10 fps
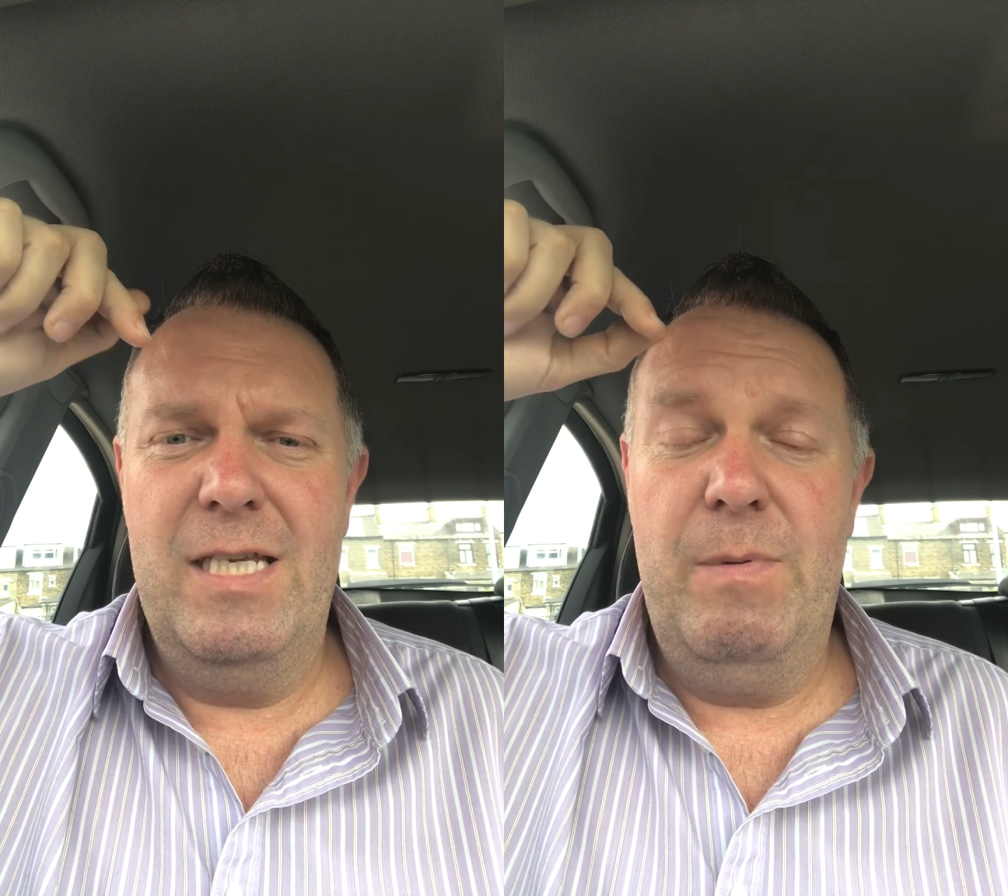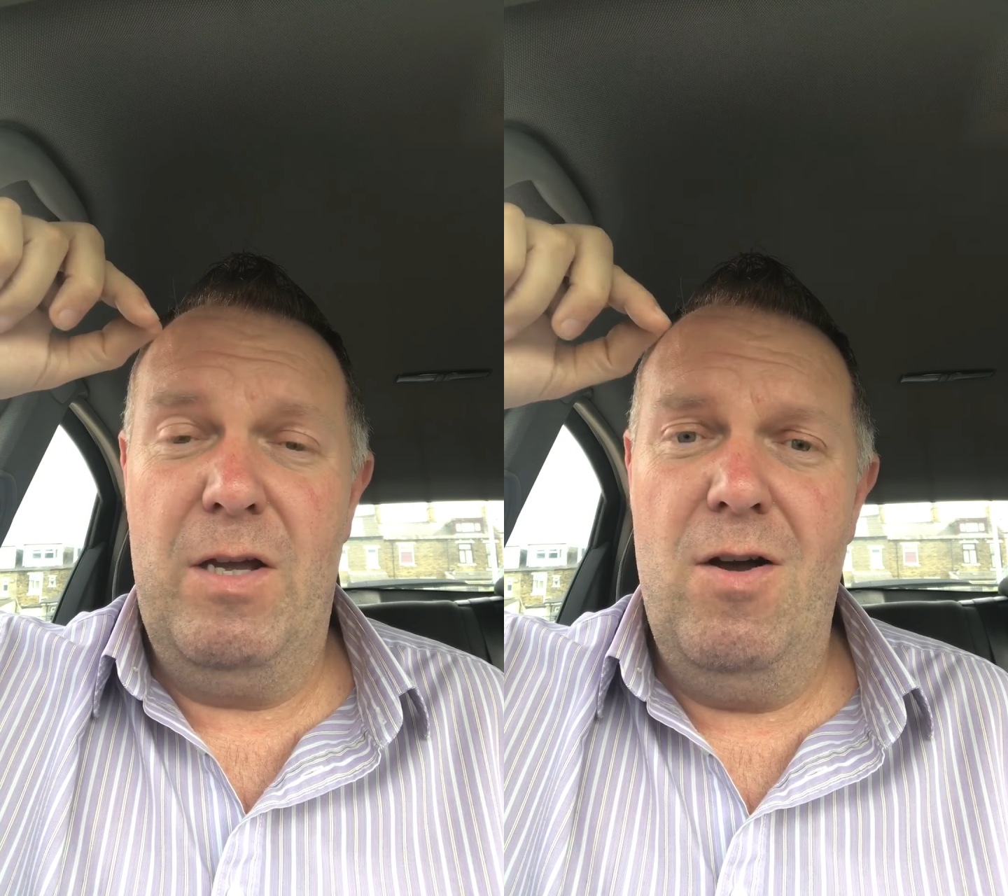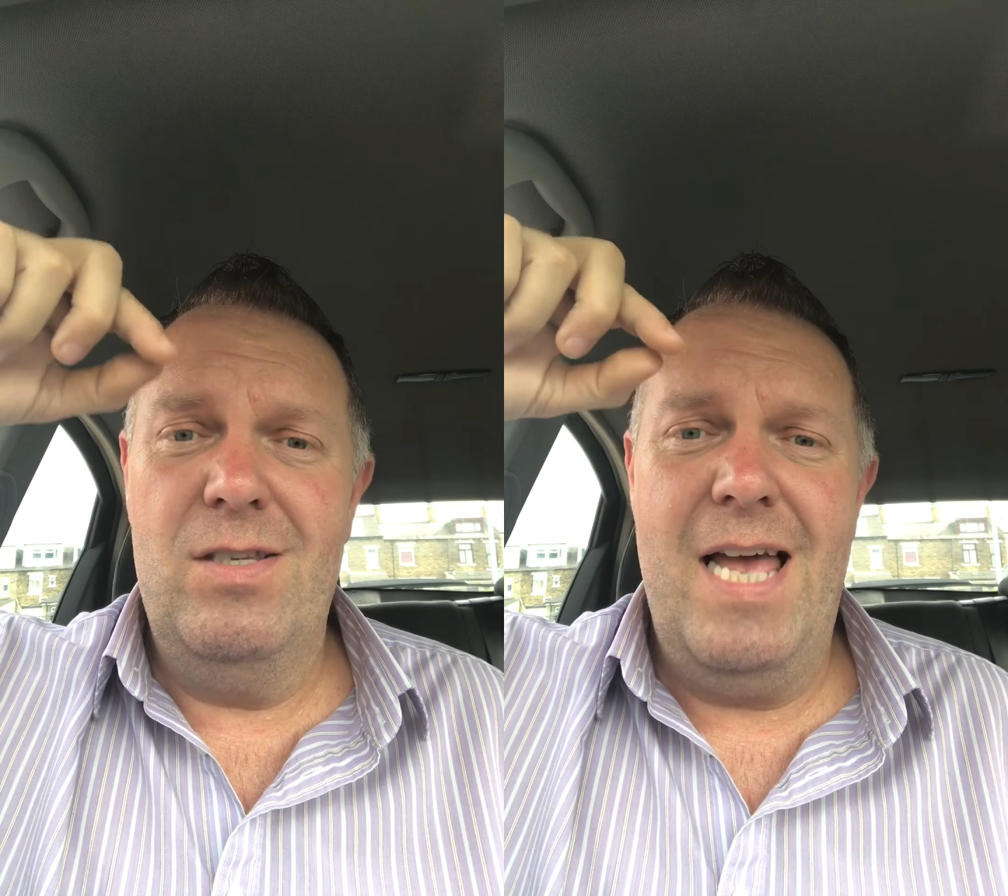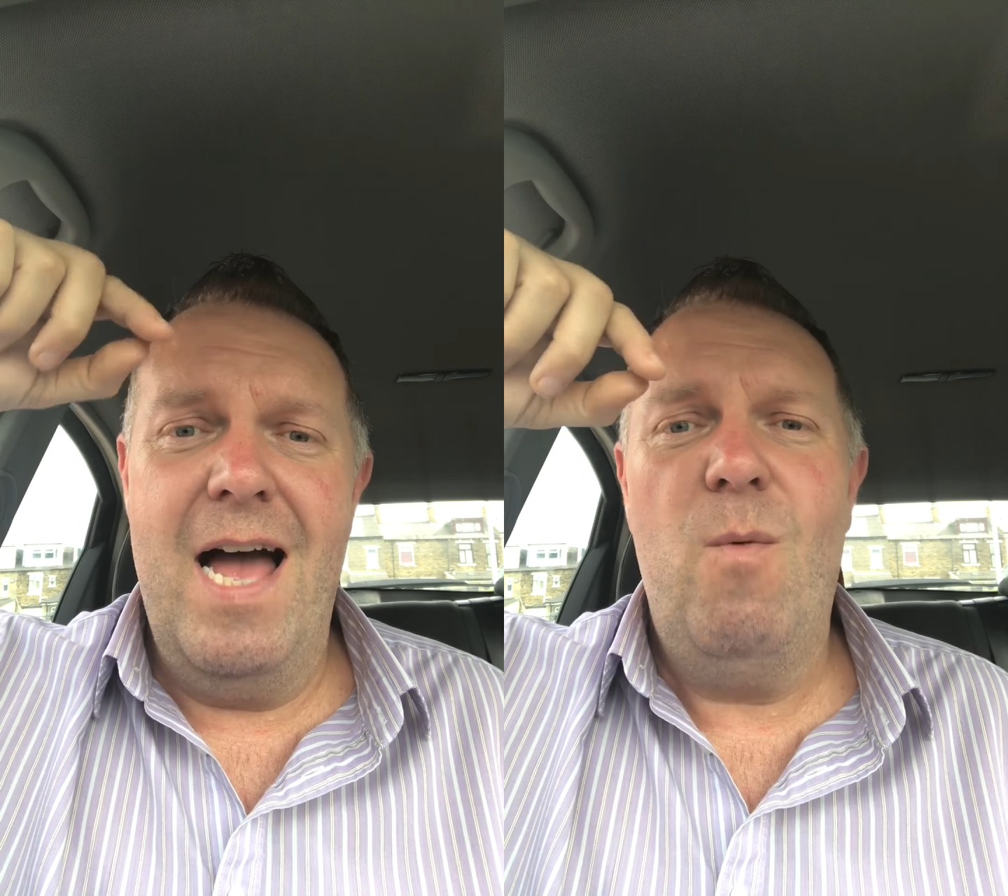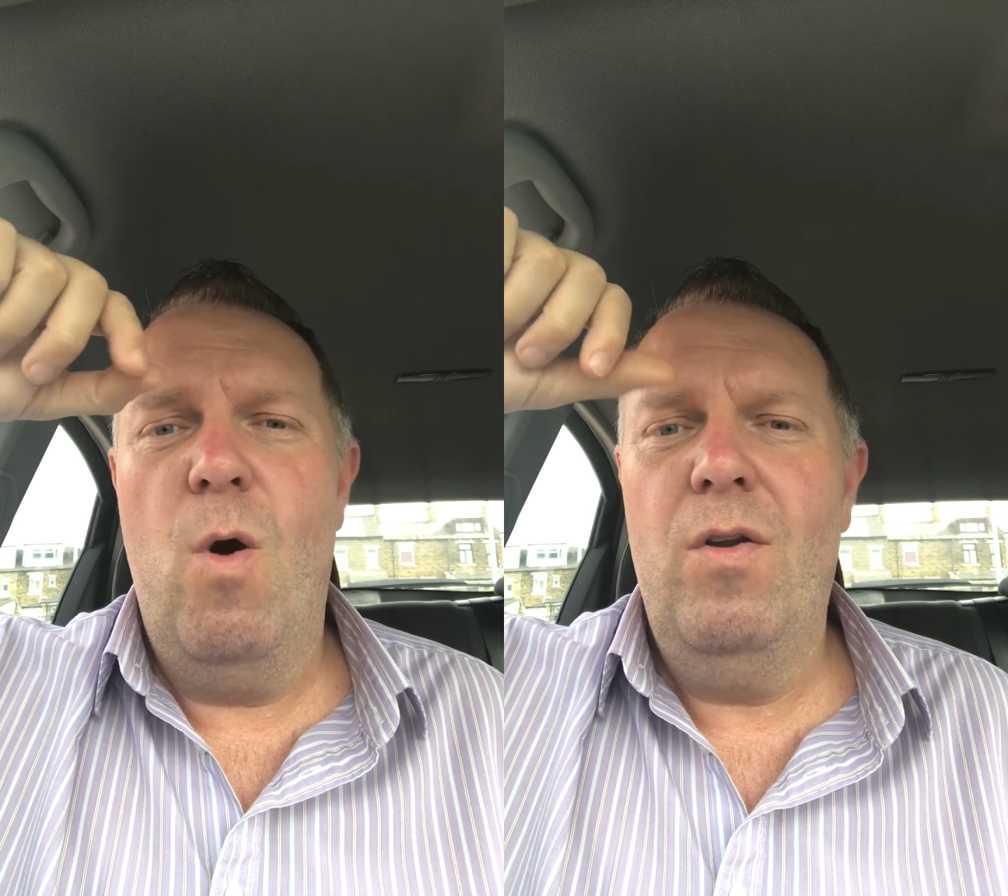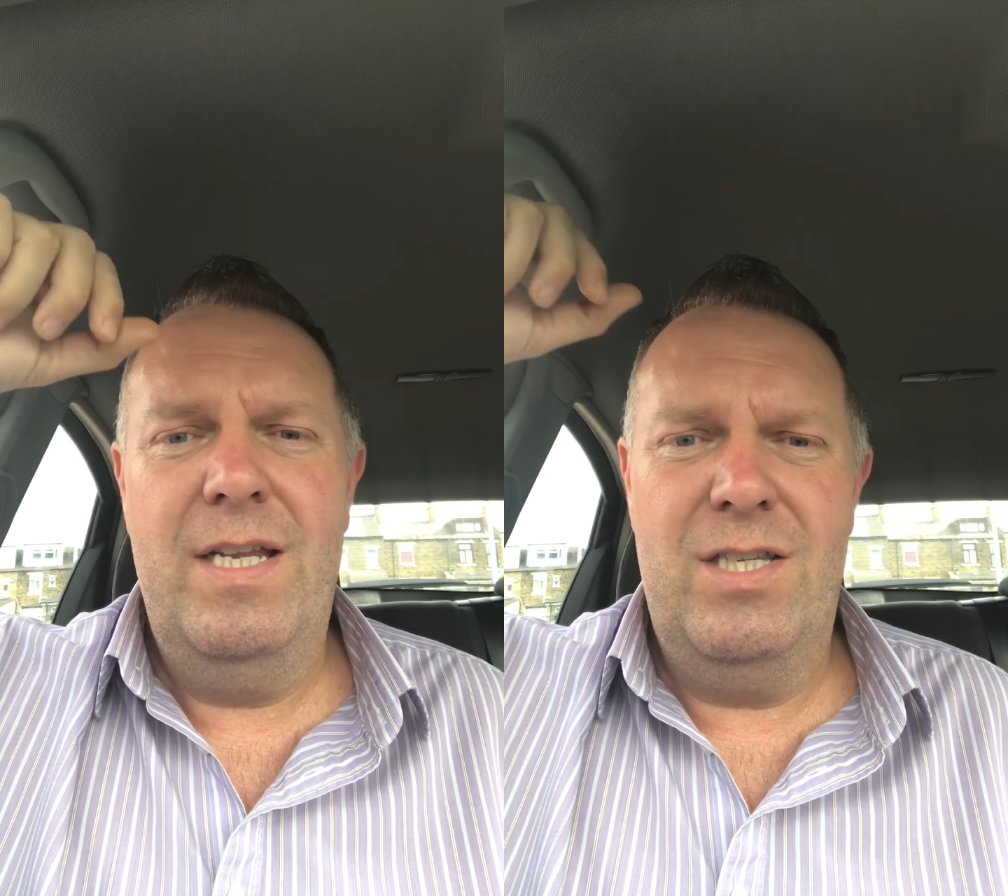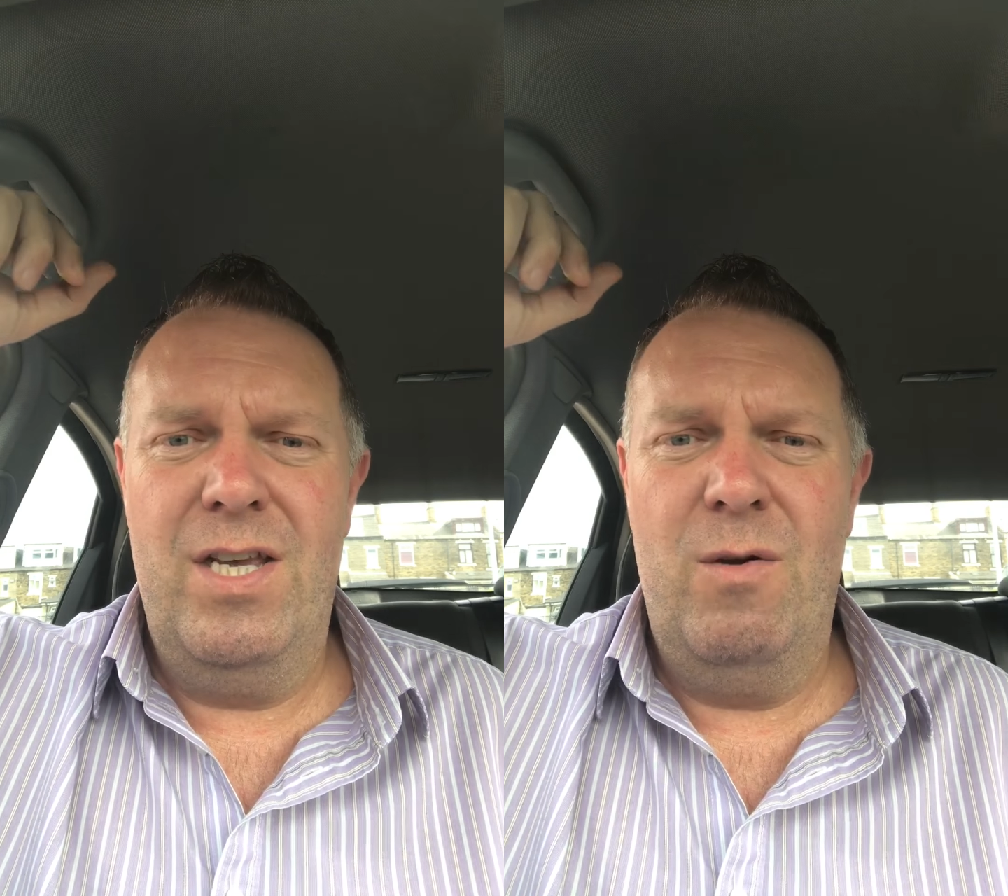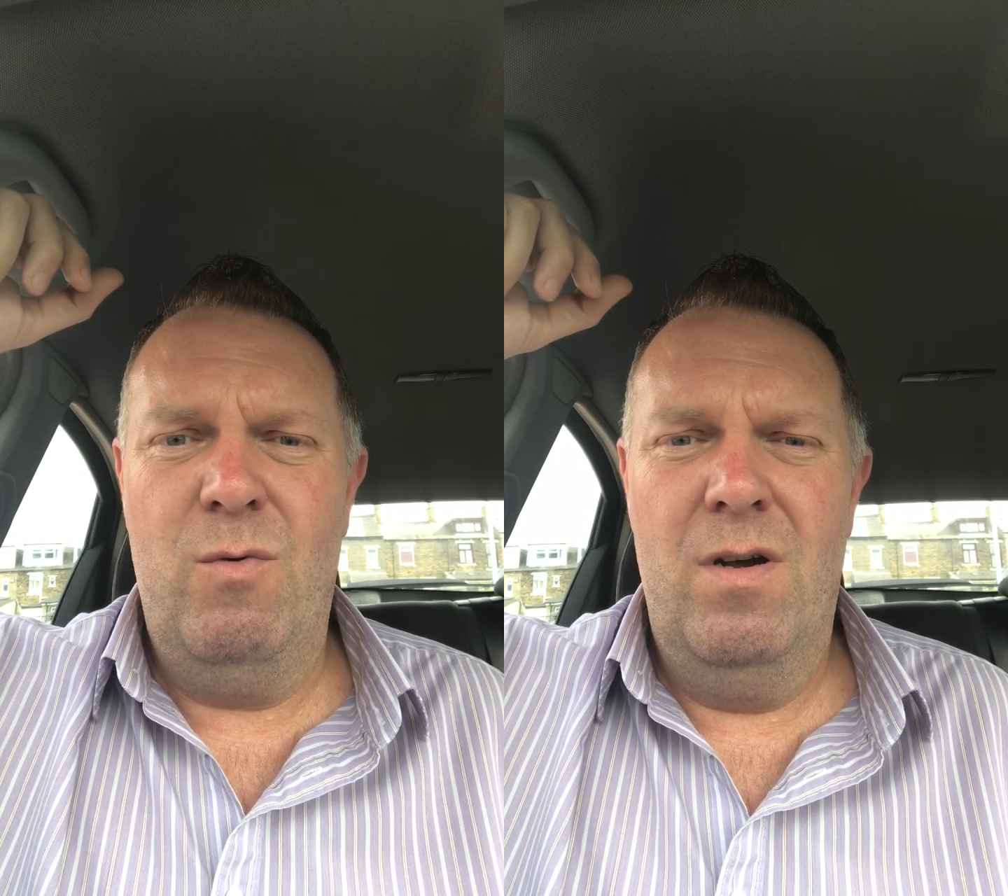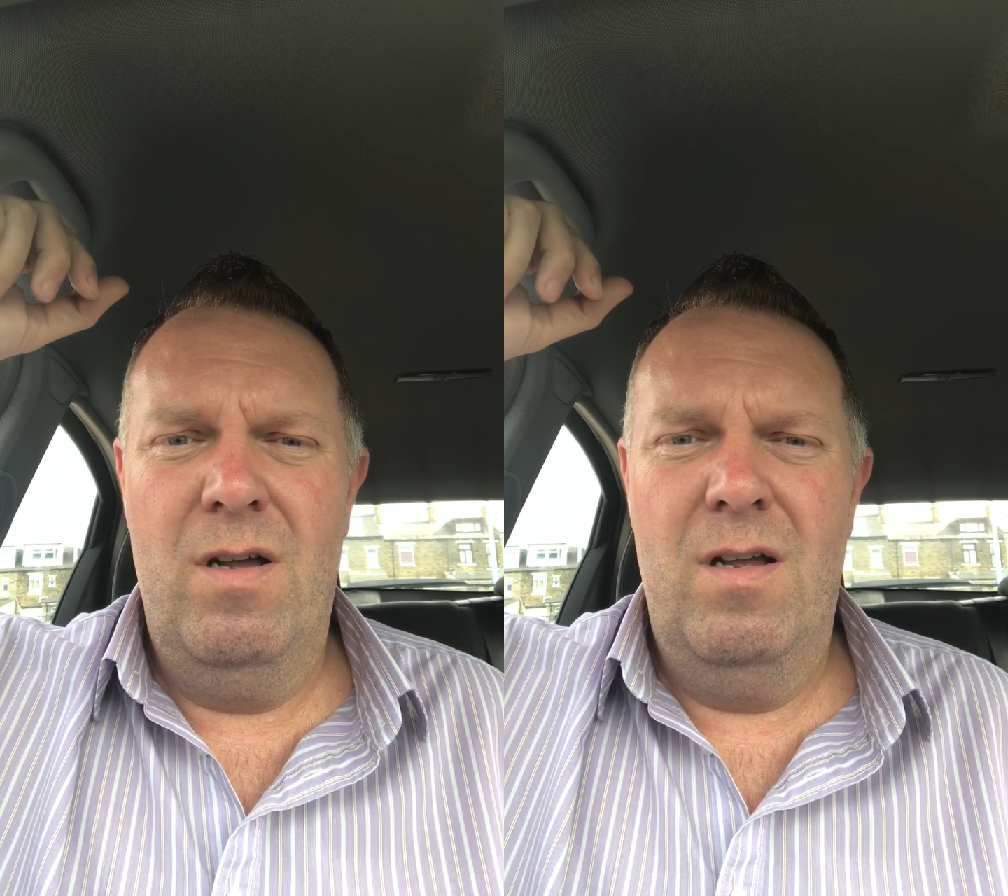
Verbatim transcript: it's because I wanted to.